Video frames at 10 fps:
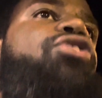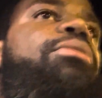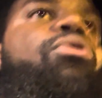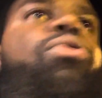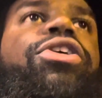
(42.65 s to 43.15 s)

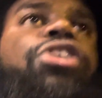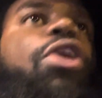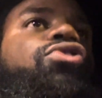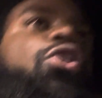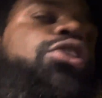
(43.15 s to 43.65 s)
Jordan Poole can
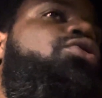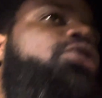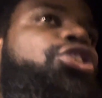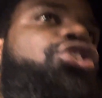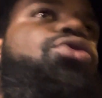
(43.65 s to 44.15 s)
score. Jordan Poole
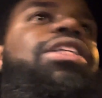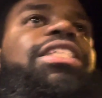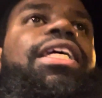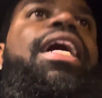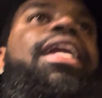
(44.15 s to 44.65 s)
can shoot.
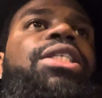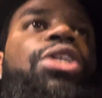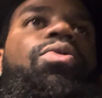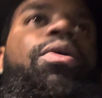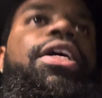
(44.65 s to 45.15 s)
Just get out of that
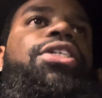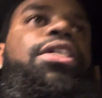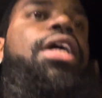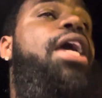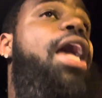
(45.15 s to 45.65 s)
situation.
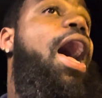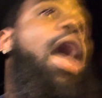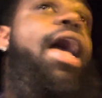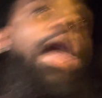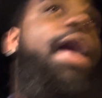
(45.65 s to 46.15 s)

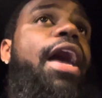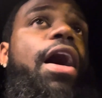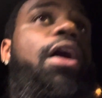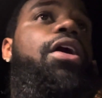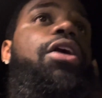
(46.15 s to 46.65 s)

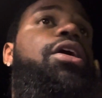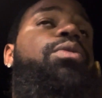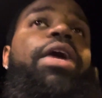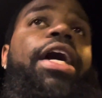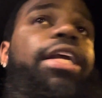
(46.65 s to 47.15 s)

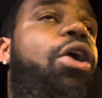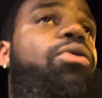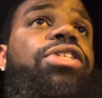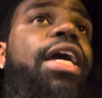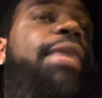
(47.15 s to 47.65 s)
Uh, in Golden
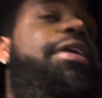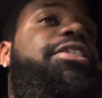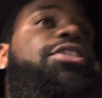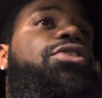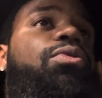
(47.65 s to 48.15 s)
State, he messed
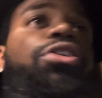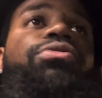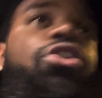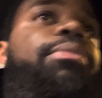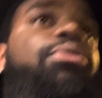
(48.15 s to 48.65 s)
his career.
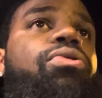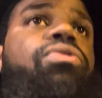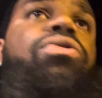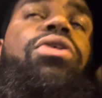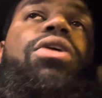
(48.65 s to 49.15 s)
Jordan Poole,
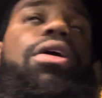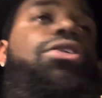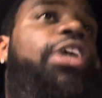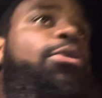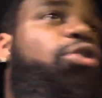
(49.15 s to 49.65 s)

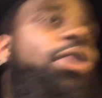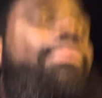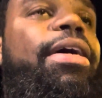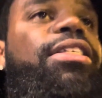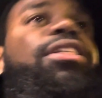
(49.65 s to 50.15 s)
Draymond Green
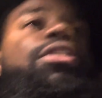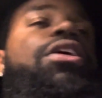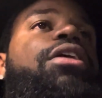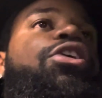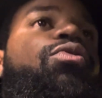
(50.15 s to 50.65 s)
messed his
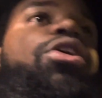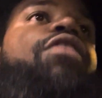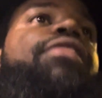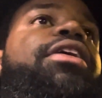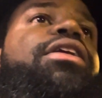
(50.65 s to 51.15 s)
uh, career,
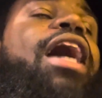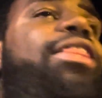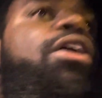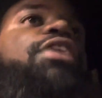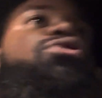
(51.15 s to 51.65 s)
and I
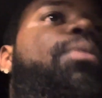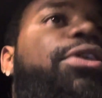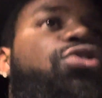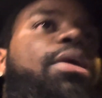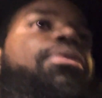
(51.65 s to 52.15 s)
thought it was gonna be
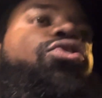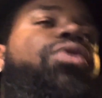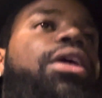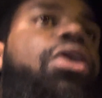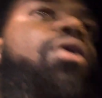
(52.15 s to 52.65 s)
Draymond
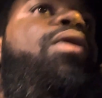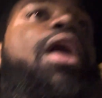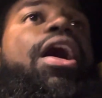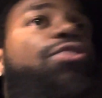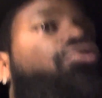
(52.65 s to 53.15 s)
Green. Um,
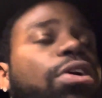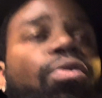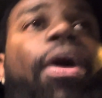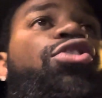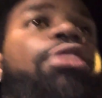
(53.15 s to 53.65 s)
the
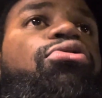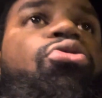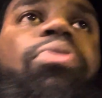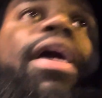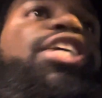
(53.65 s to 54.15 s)
way Jordan Poole
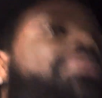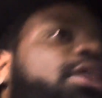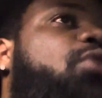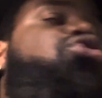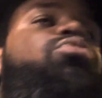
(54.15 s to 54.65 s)
he should be
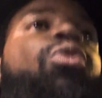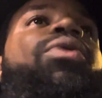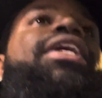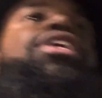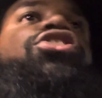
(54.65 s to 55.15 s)
going to, but we
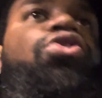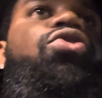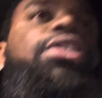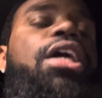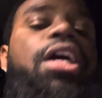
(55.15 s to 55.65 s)
can
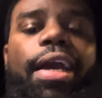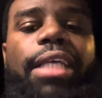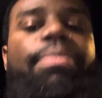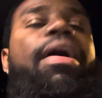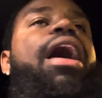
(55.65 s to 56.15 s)
excuse
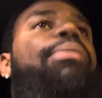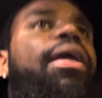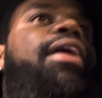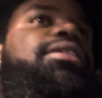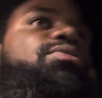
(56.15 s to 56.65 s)
his bad play.
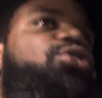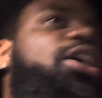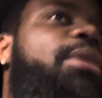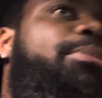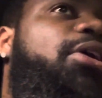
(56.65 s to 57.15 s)
Because when you
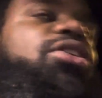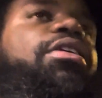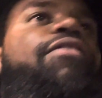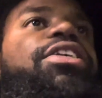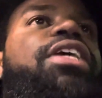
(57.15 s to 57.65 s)
get punched in the
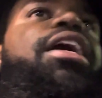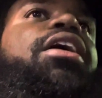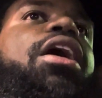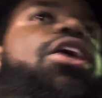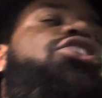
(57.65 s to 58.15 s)
face, you got
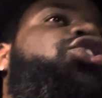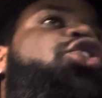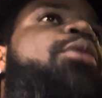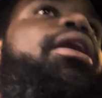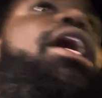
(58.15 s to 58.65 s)
to show
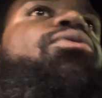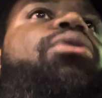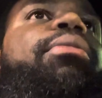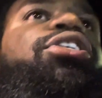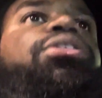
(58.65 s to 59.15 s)
up in the locker room
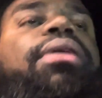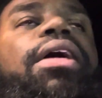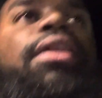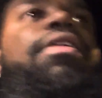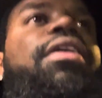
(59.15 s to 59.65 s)
with a bunch of men.